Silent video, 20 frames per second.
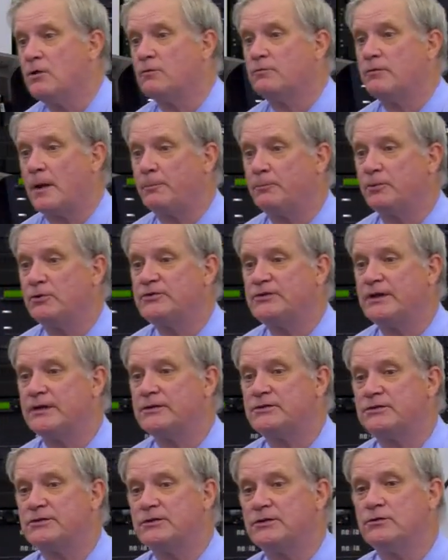
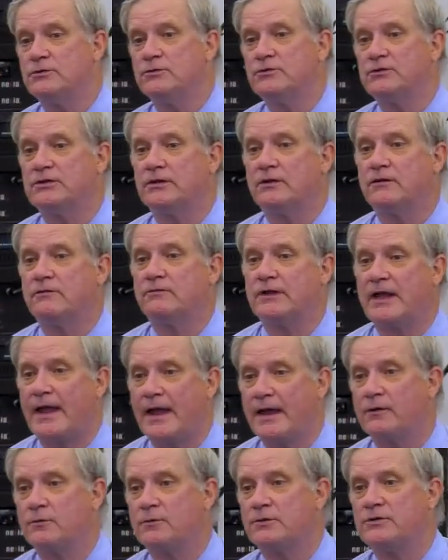represents the use of
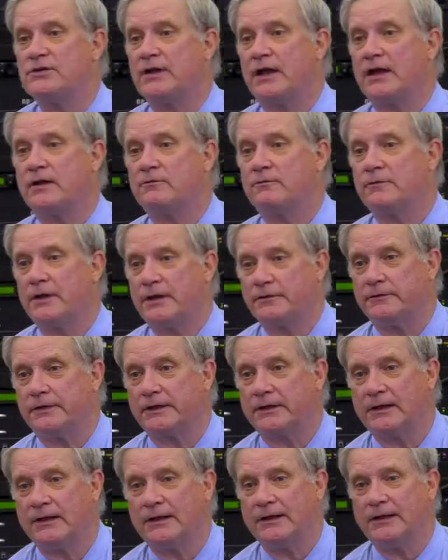language and
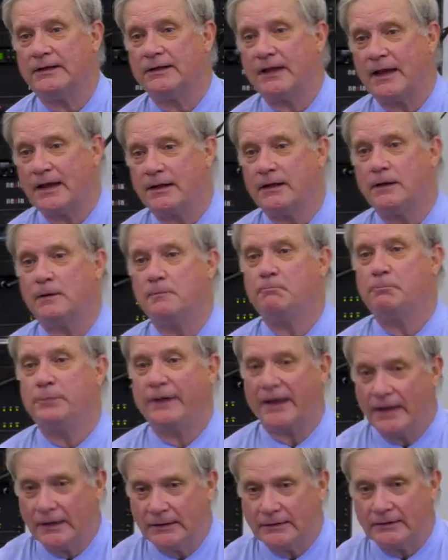rhetoric in a
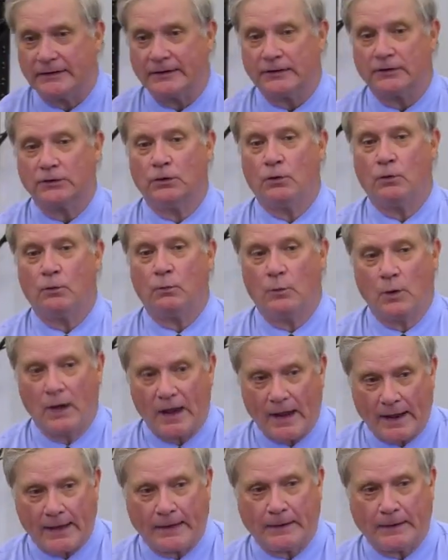compelling way.